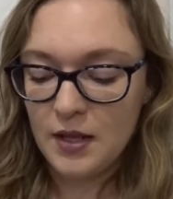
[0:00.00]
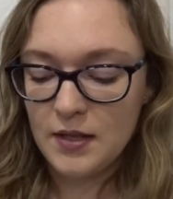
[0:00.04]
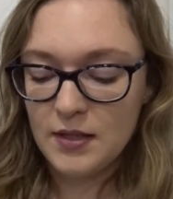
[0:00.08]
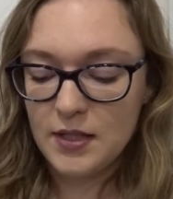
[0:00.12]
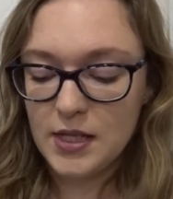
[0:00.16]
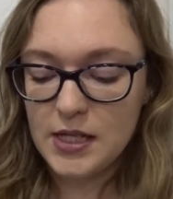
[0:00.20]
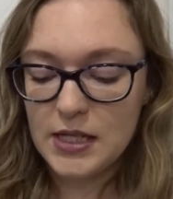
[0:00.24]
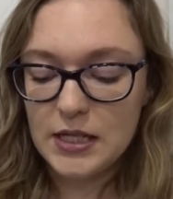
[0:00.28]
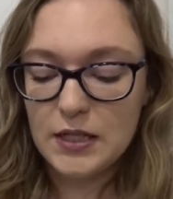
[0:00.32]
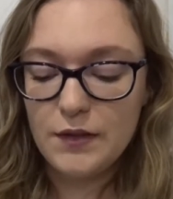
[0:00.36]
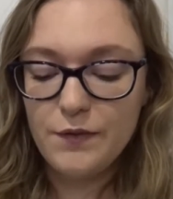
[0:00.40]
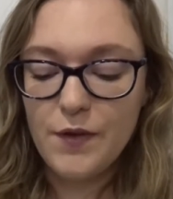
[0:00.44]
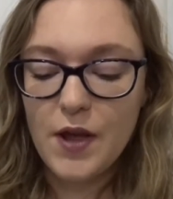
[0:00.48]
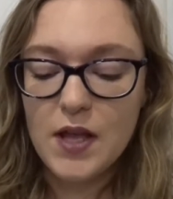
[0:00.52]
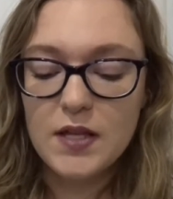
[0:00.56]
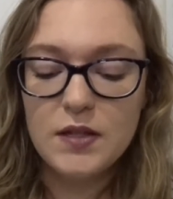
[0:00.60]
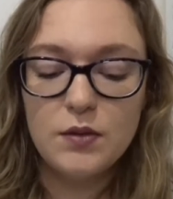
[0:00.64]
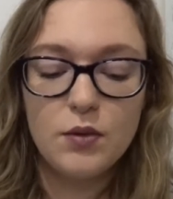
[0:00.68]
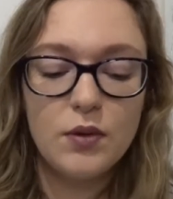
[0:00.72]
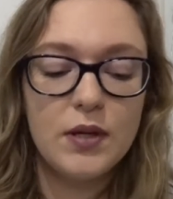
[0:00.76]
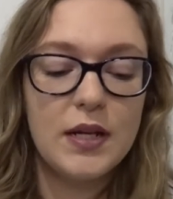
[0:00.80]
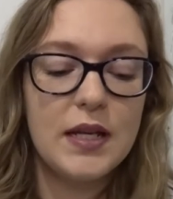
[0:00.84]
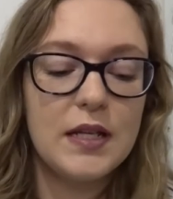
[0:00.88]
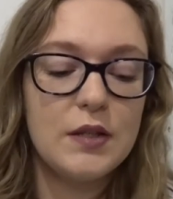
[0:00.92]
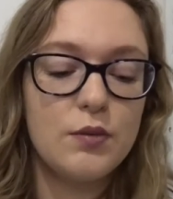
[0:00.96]
So this first
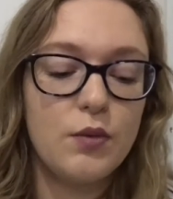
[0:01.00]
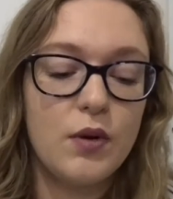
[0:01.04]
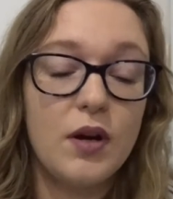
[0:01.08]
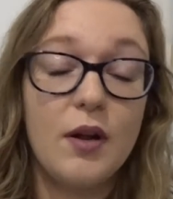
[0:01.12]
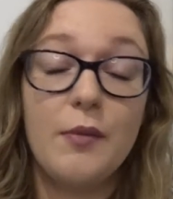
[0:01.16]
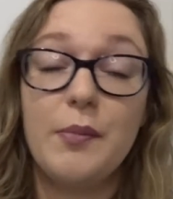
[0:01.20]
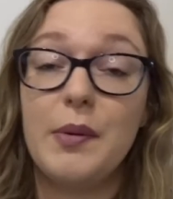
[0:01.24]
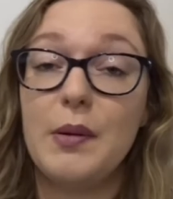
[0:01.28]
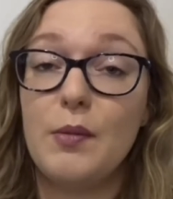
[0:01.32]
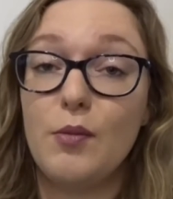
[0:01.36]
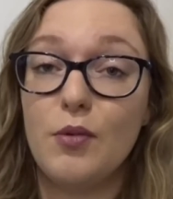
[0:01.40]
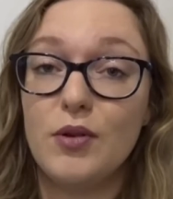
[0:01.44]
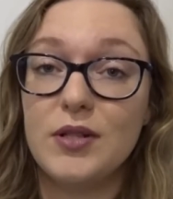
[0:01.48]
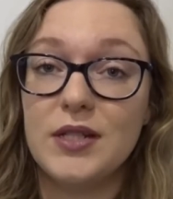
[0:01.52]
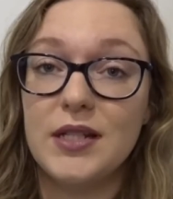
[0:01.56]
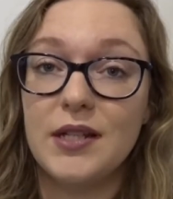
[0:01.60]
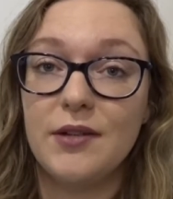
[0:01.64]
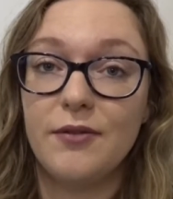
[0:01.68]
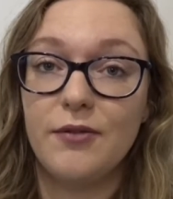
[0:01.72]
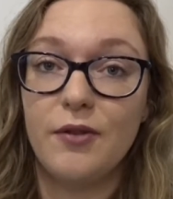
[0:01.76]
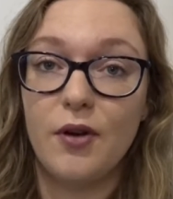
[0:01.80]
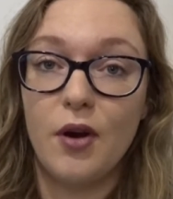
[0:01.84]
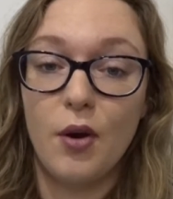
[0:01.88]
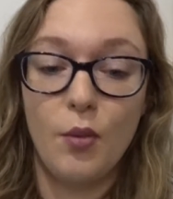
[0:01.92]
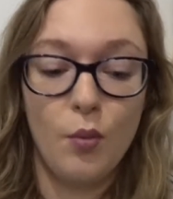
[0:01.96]
one is one I've been wanting
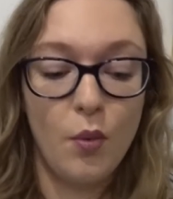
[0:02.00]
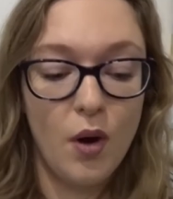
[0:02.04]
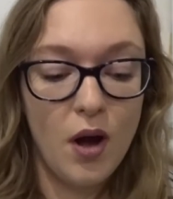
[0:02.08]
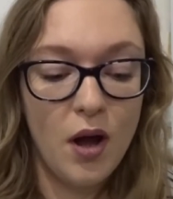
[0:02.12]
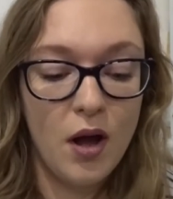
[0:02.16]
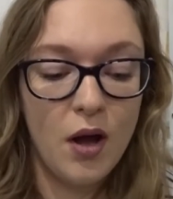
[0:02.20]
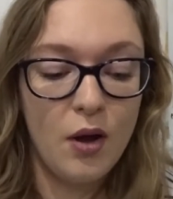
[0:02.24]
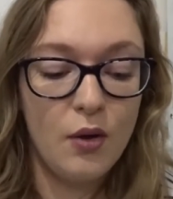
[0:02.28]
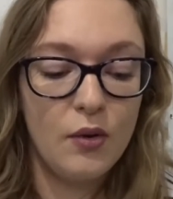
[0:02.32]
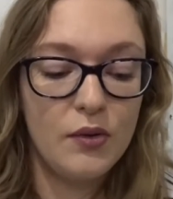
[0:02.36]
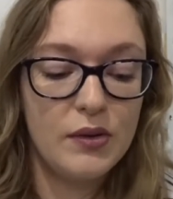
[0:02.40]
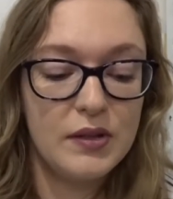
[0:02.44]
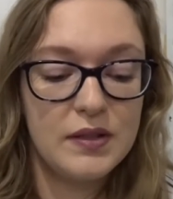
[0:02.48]
for a while.